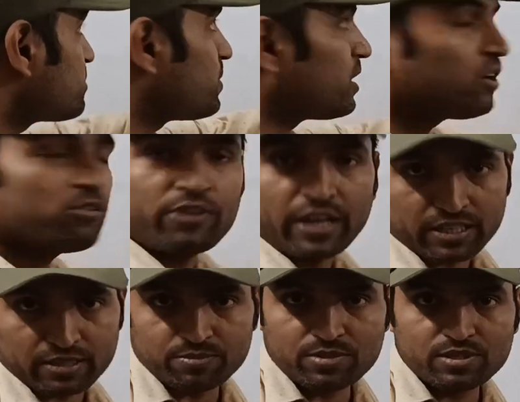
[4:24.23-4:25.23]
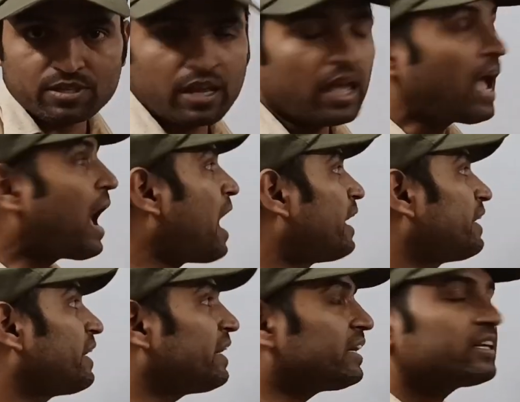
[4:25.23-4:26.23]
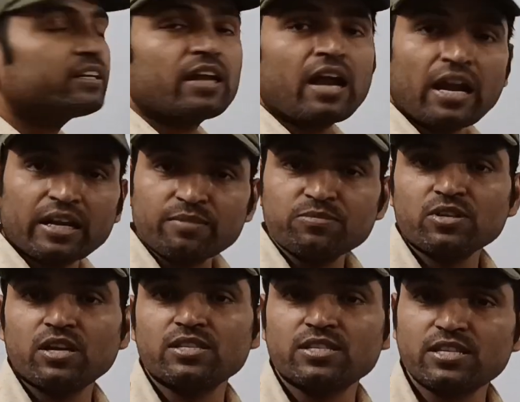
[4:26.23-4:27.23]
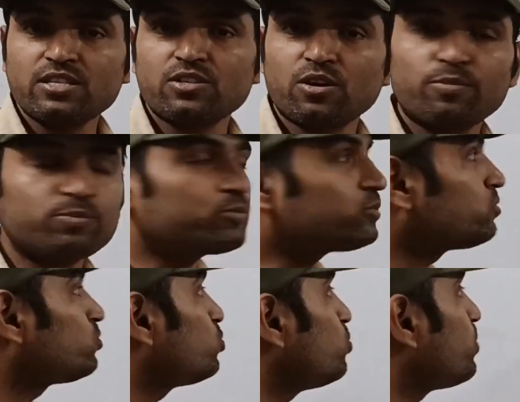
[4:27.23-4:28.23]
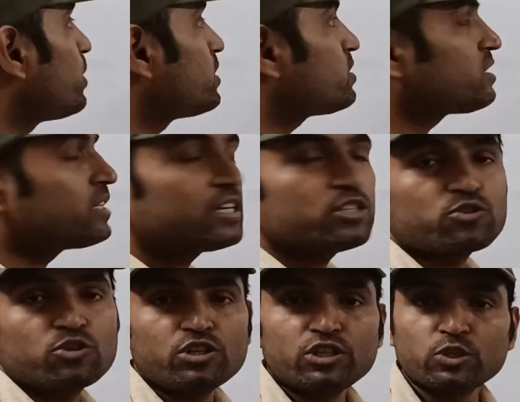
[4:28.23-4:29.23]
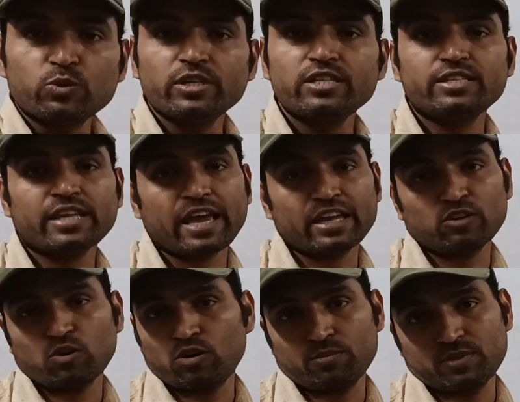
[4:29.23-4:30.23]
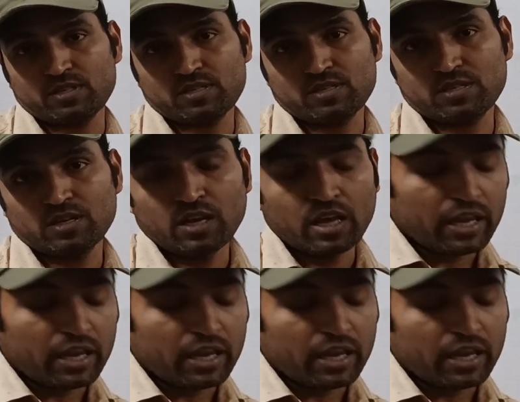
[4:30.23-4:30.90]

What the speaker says: is made of atoms, and atoms consist of two parts, that is called nucleus and orbit.